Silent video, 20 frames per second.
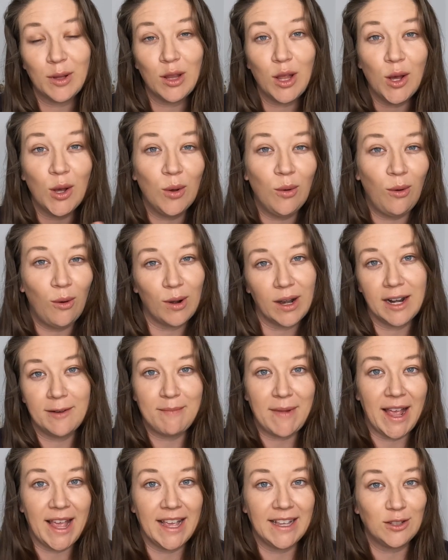below or
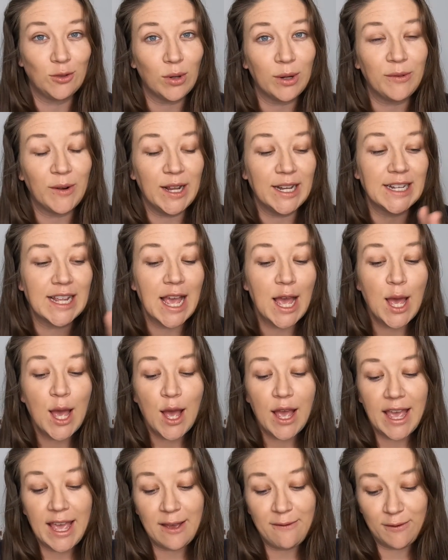in my storefront
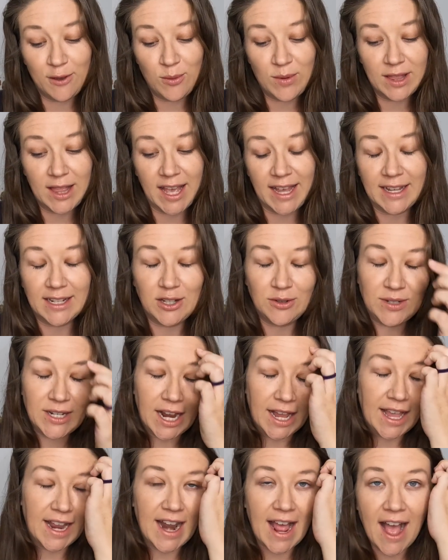if you would like to
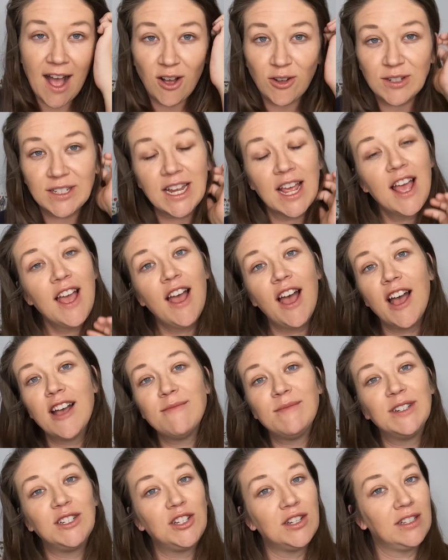check it out,
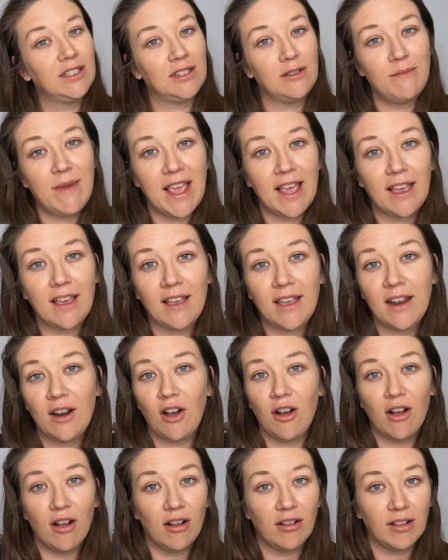just to make it
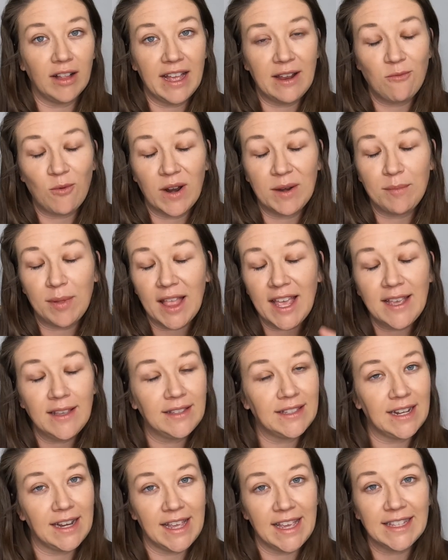all in one
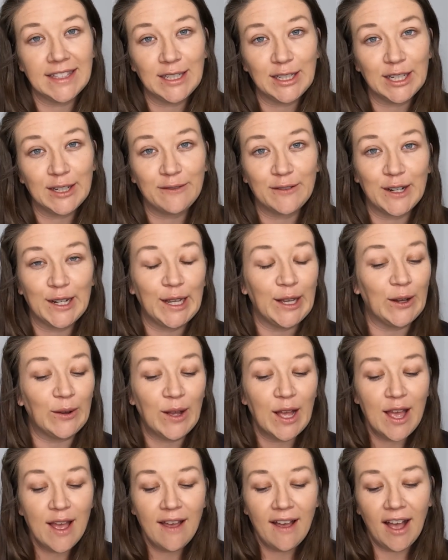place and easier for
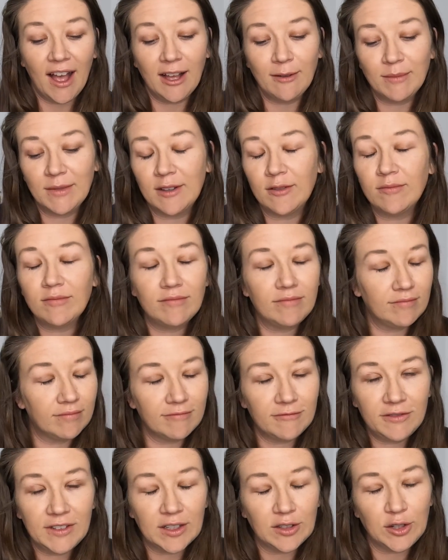you.
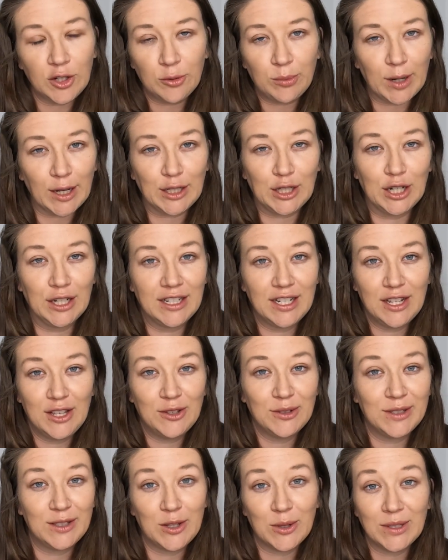Feel no pressure to
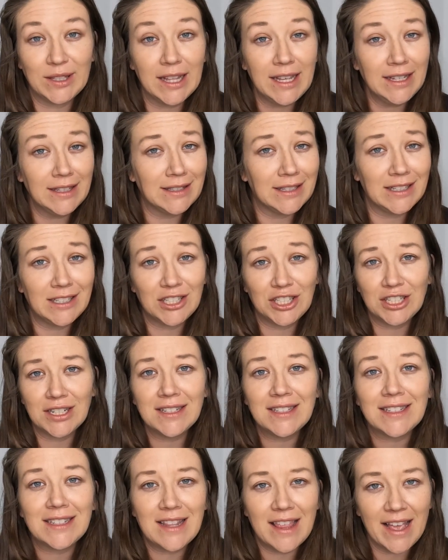use those links. It's
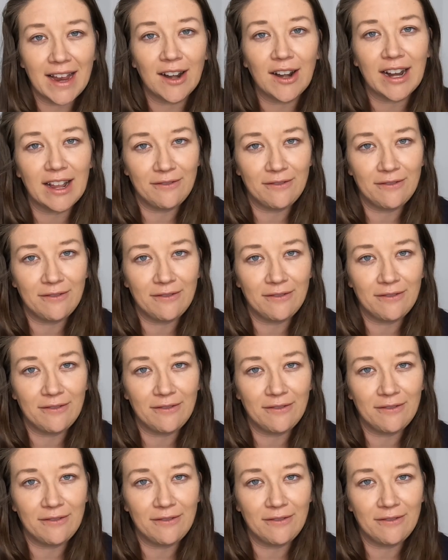just there